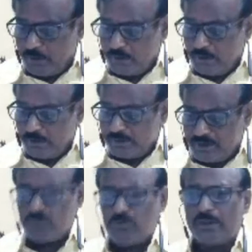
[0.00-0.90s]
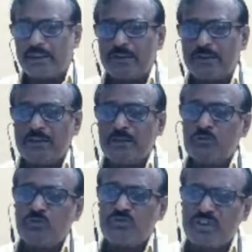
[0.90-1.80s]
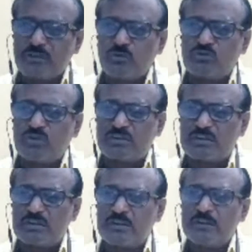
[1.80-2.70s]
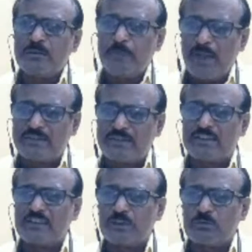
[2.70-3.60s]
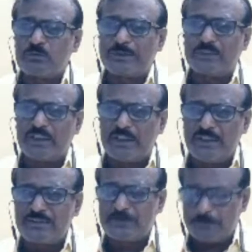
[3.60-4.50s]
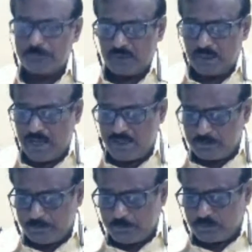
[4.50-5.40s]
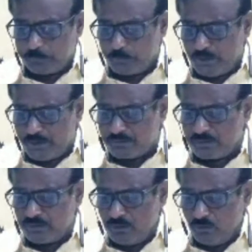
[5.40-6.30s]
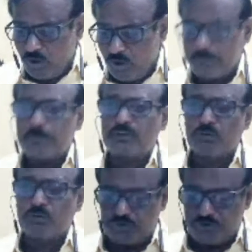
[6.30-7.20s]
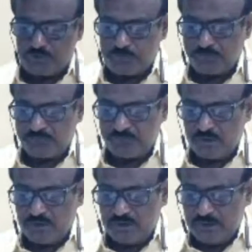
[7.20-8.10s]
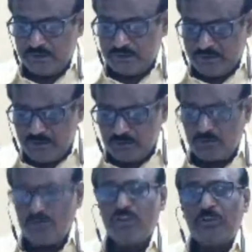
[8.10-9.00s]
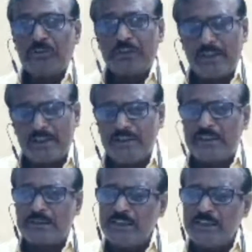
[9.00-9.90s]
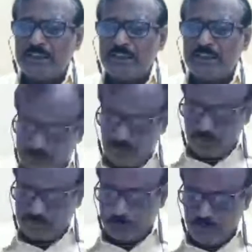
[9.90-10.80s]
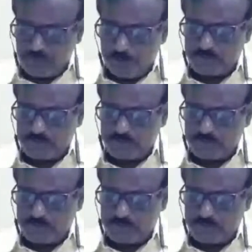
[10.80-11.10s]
dissuaded to disclose such facts and circumstances of the case either before the police or before the court. Then again, there is, or the police officer is